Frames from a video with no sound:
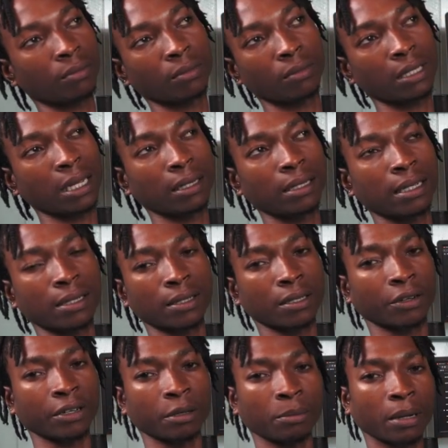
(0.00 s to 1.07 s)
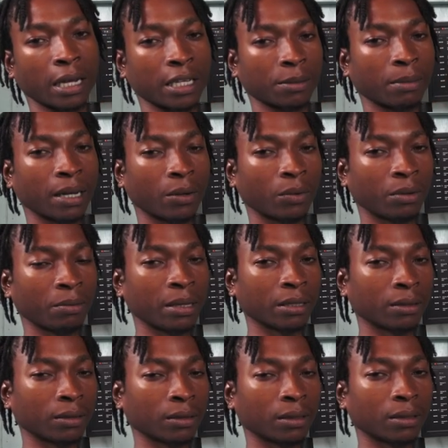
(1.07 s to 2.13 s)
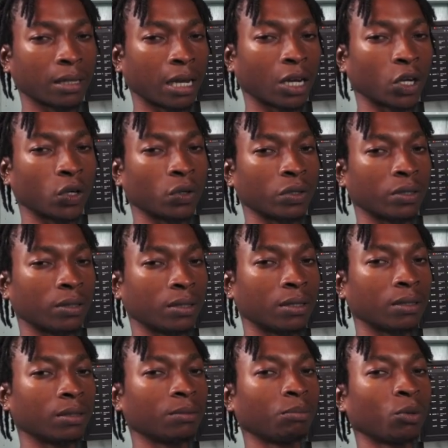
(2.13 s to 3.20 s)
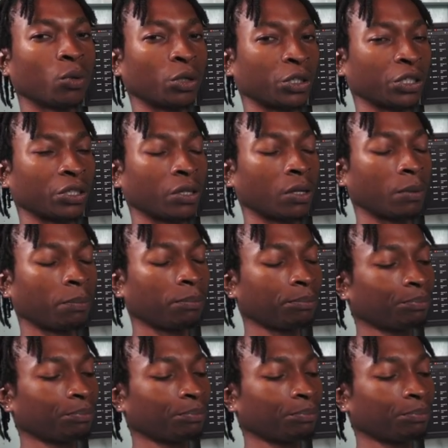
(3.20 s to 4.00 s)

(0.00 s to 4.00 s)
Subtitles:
not necessarily pass, but I would have been a good portion up.